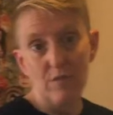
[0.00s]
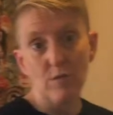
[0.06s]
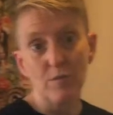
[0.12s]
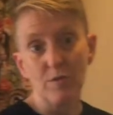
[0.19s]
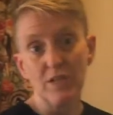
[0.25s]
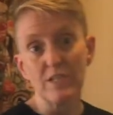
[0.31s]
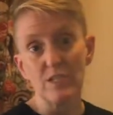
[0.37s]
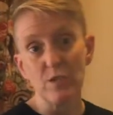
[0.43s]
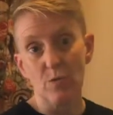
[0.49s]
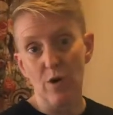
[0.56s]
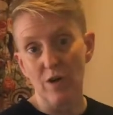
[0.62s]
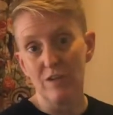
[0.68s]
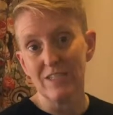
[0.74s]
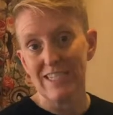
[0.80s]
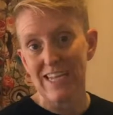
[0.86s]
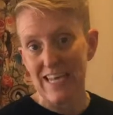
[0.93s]
and replace the
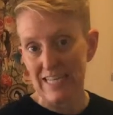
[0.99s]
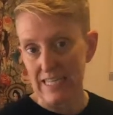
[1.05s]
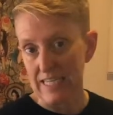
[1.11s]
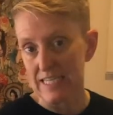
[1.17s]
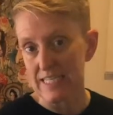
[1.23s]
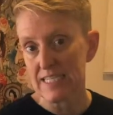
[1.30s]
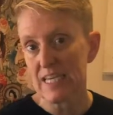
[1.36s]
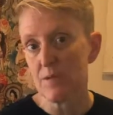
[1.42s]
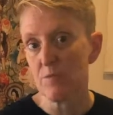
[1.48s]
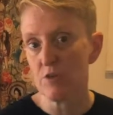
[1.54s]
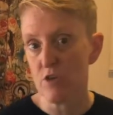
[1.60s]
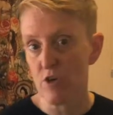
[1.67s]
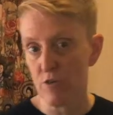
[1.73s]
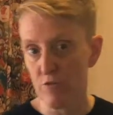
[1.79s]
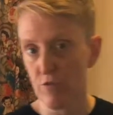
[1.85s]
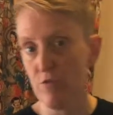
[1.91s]
water daily to keep your
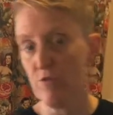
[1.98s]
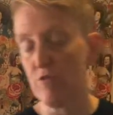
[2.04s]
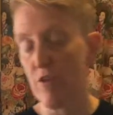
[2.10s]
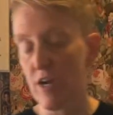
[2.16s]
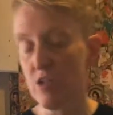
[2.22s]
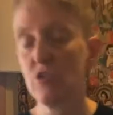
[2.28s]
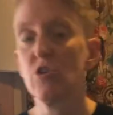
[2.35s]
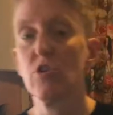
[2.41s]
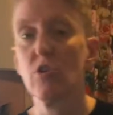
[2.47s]
tofu fresh